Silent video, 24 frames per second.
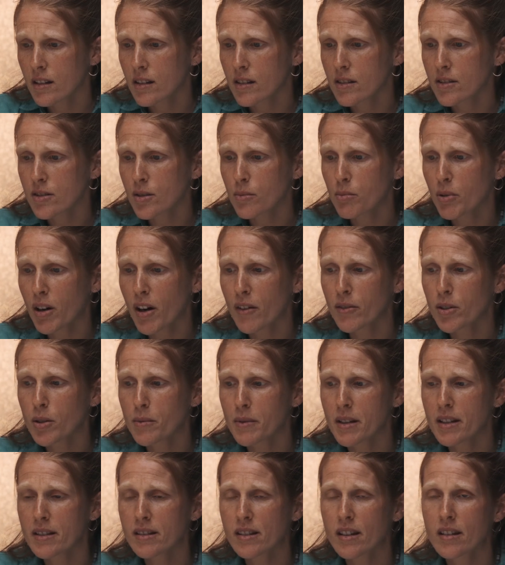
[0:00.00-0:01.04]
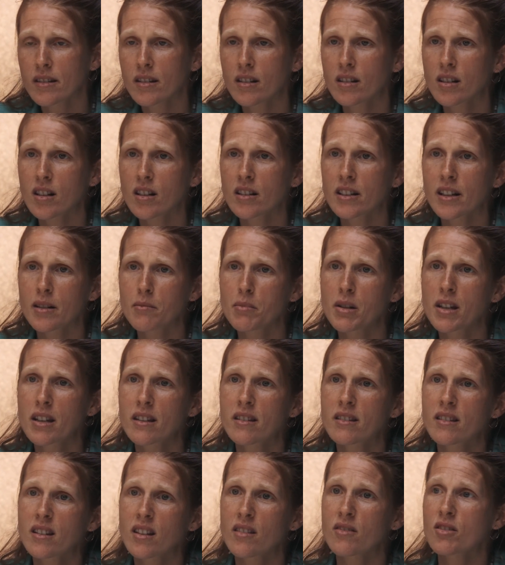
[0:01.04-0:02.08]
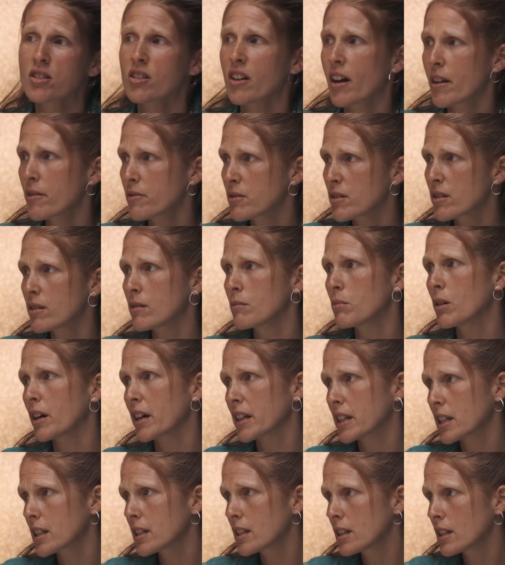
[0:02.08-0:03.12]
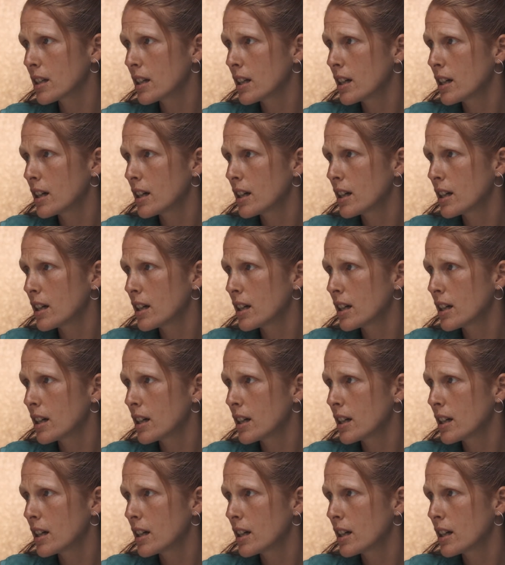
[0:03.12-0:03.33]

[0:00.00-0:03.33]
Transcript: There's a proverb that says a heart at peace gives life to the body.